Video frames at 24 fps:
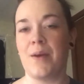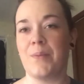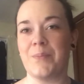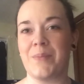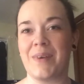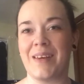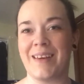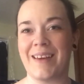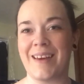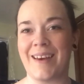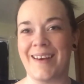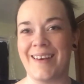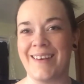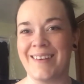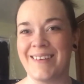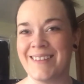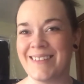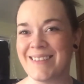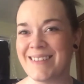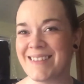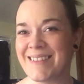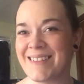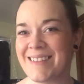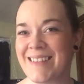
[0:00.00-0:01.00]
But yeah,
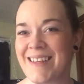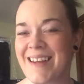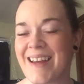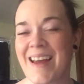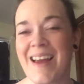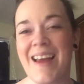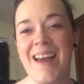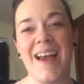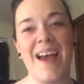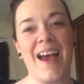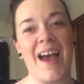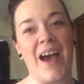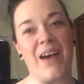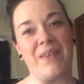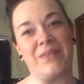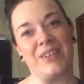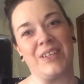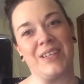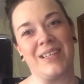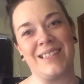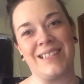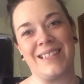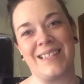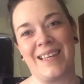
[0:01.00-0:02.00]
have a
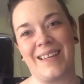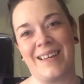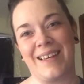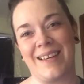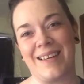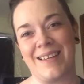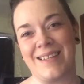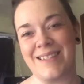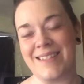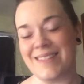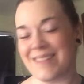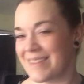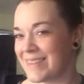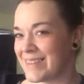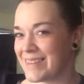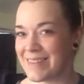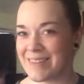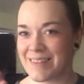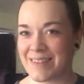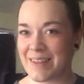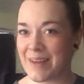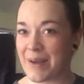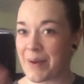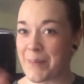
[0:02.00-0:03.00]
great day, guys.
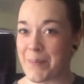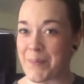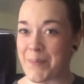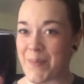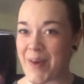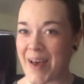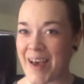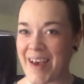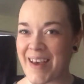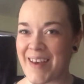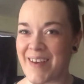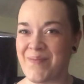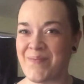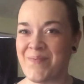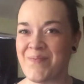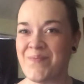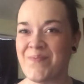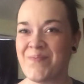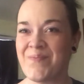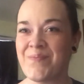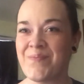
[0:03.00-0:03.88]
Bye.